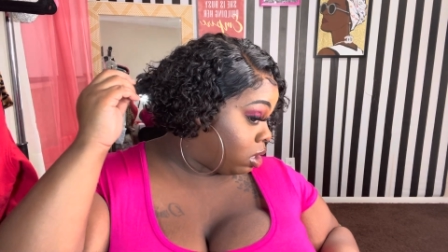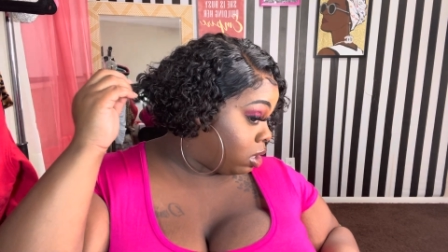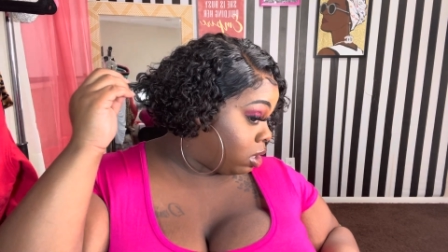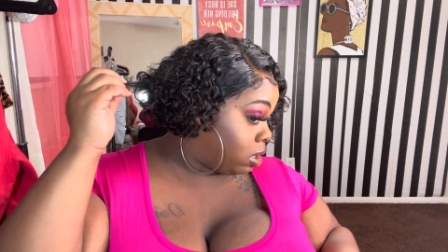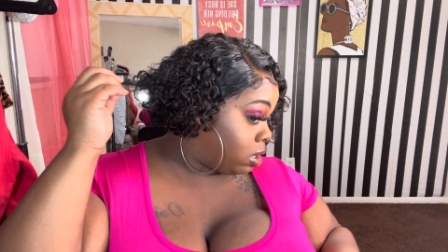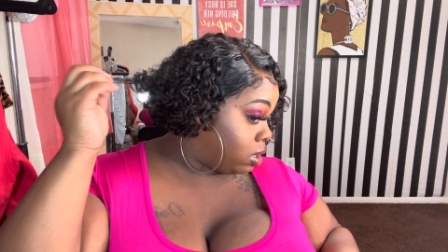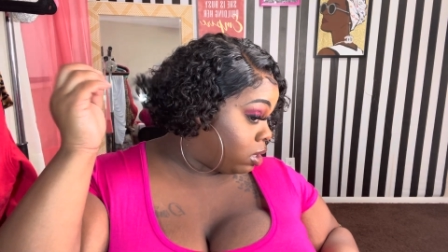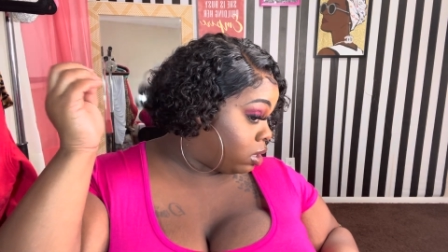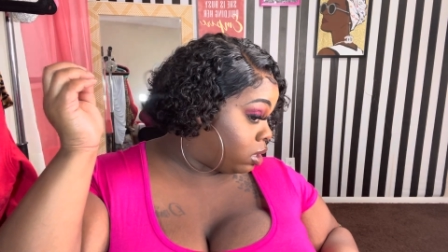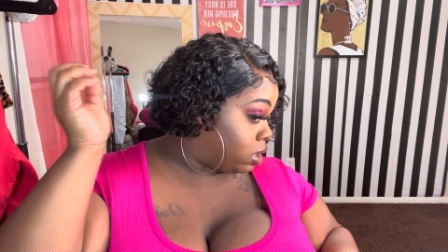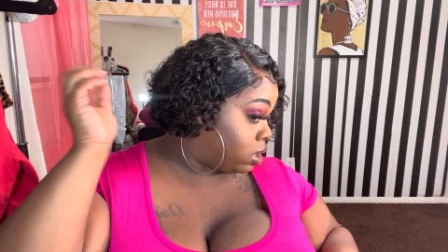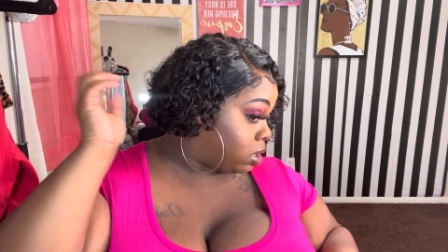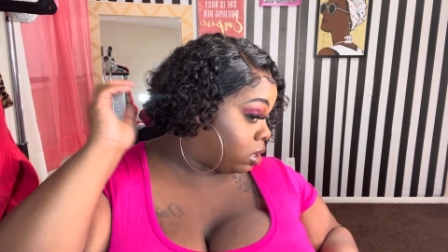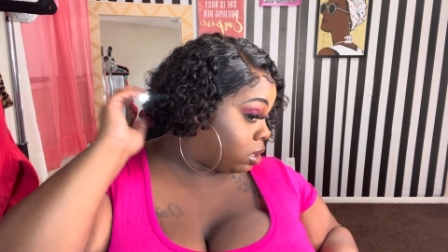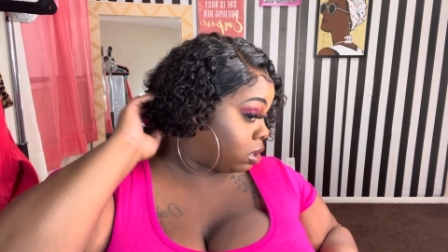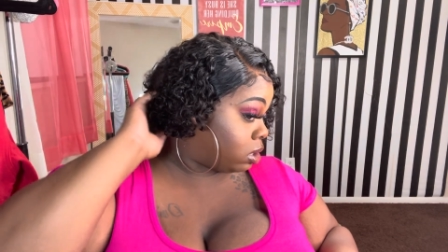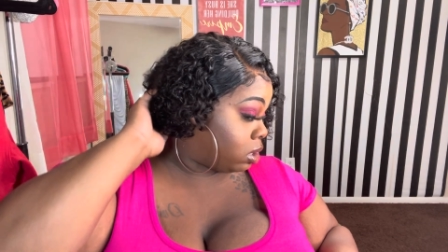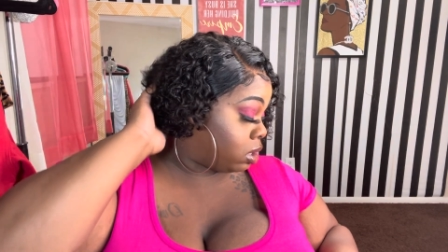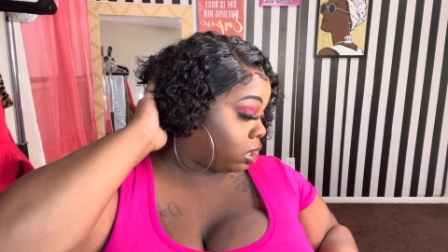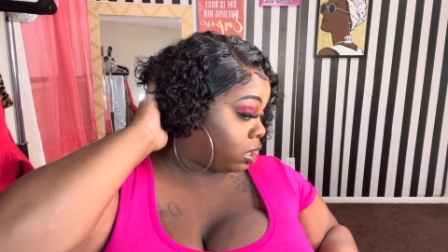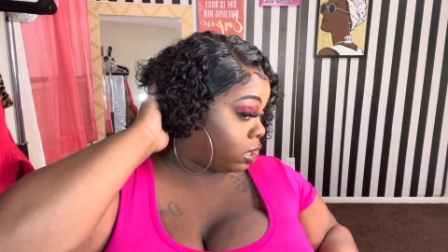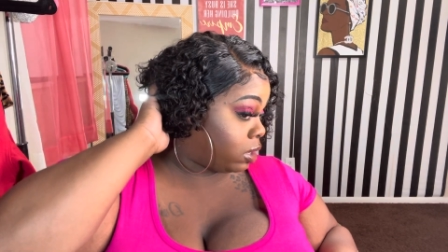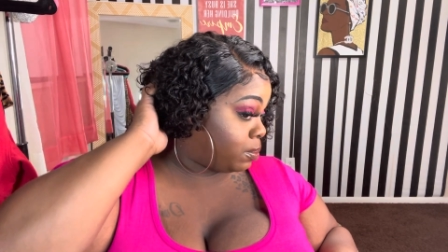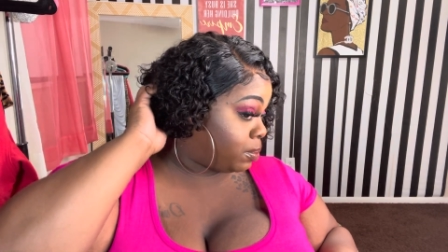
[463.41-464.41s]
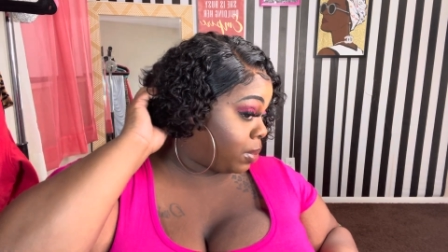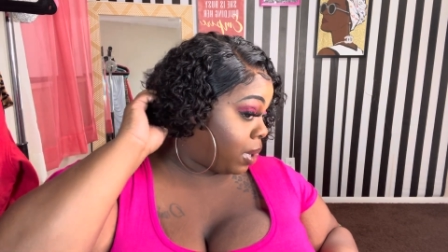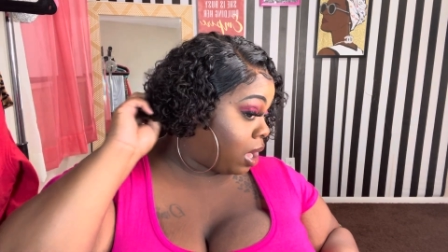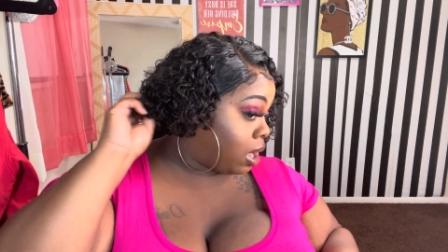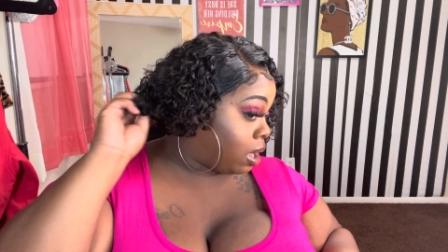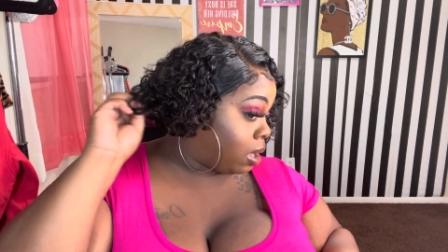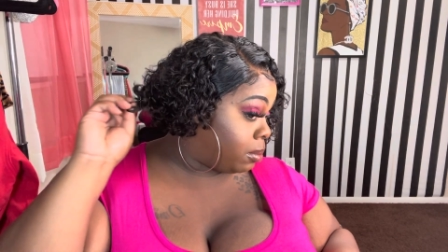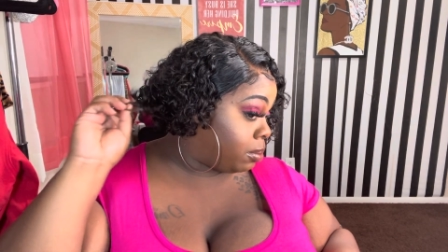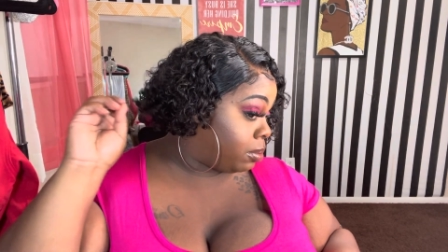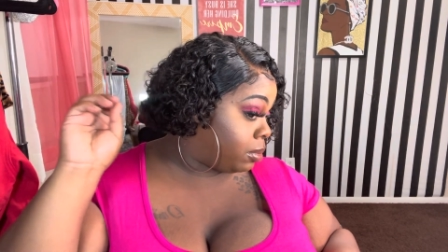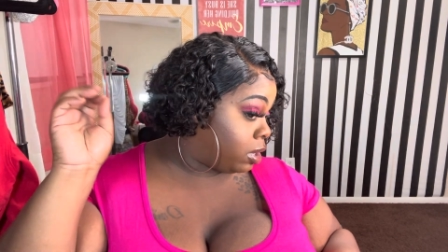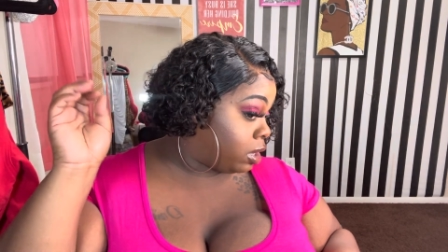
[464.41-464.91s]
It's it's
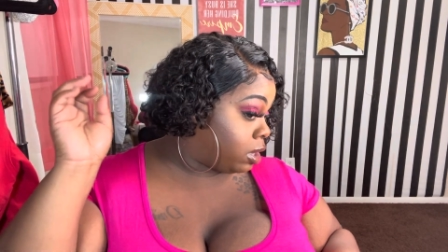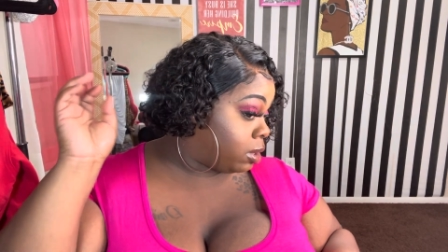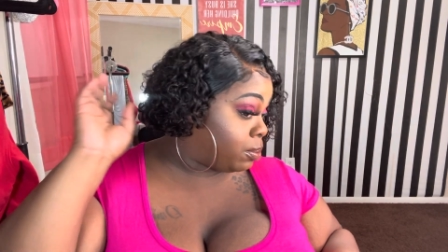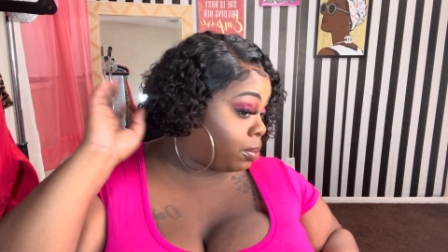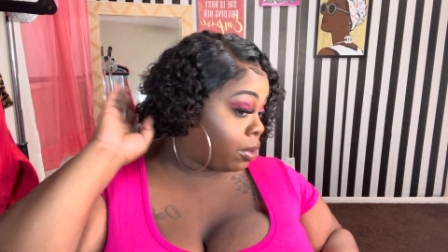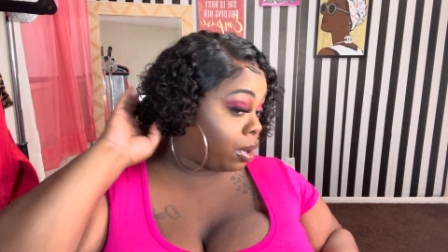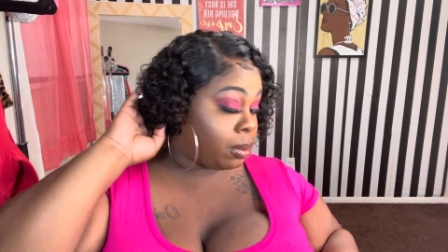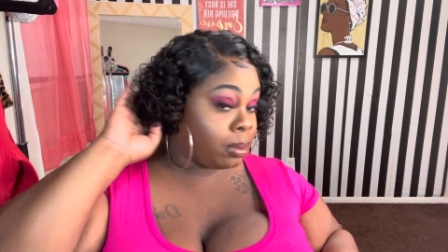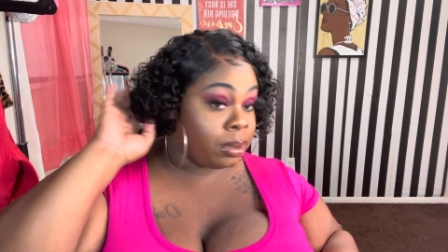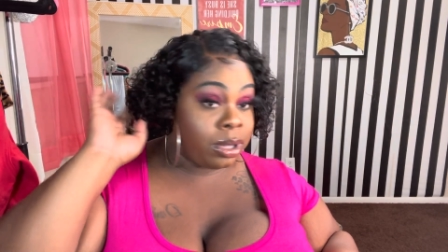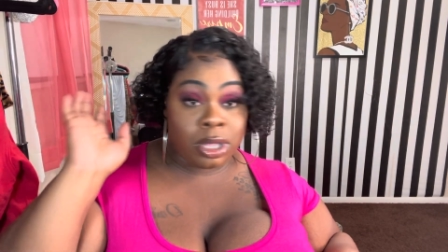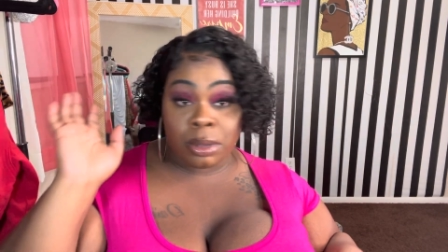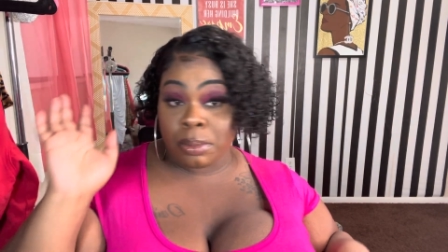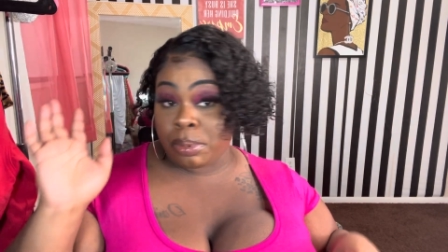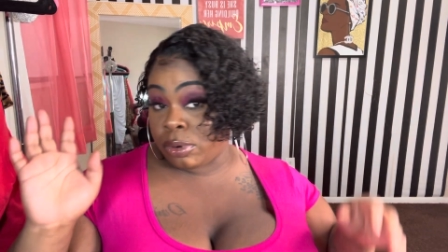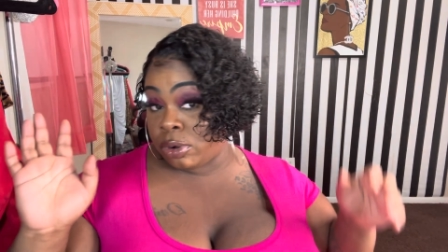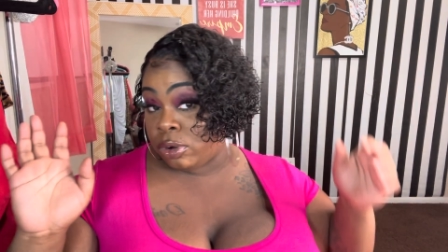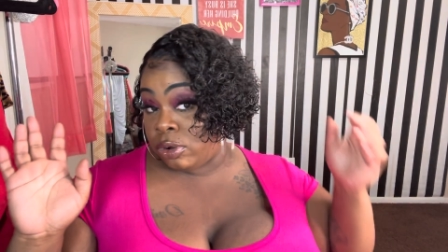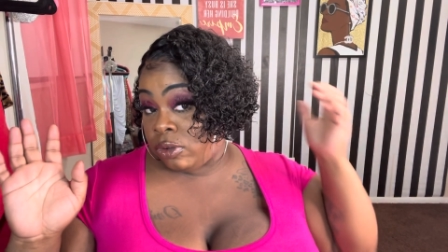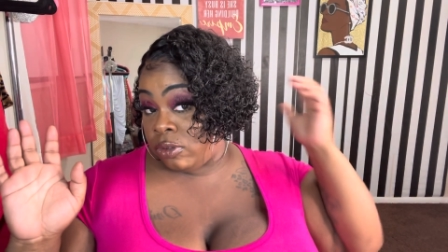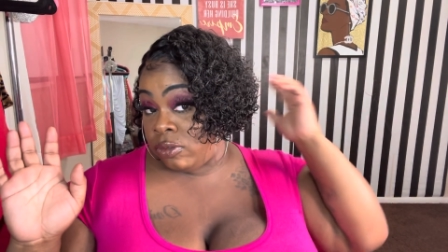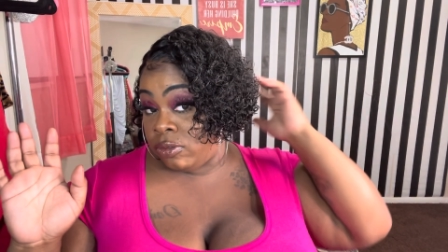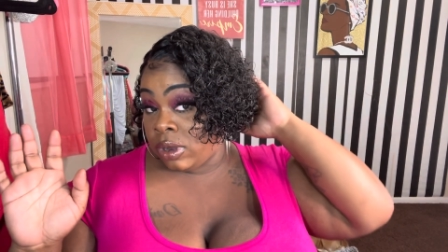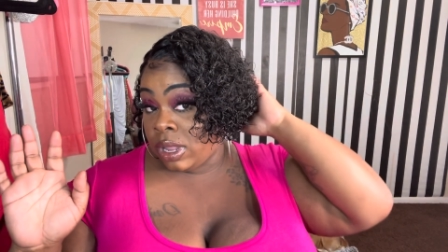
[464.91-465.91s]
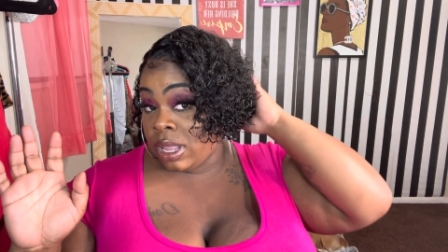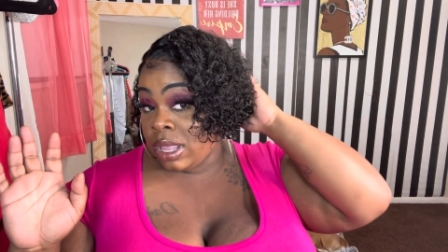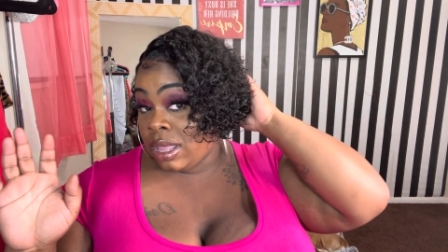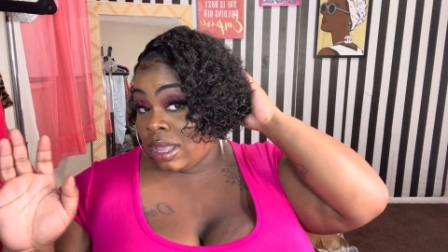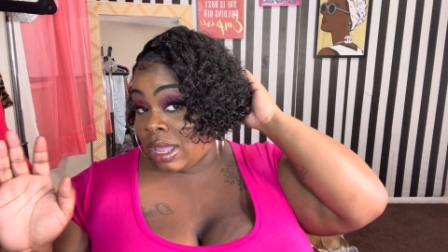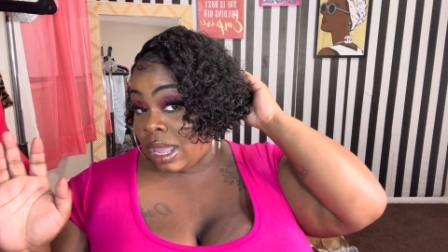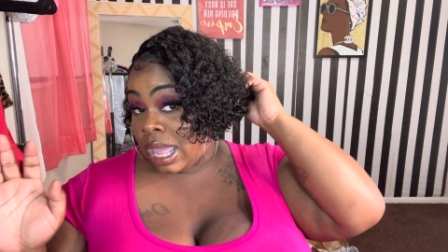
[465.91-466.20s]
bomb. It's Barbie approved.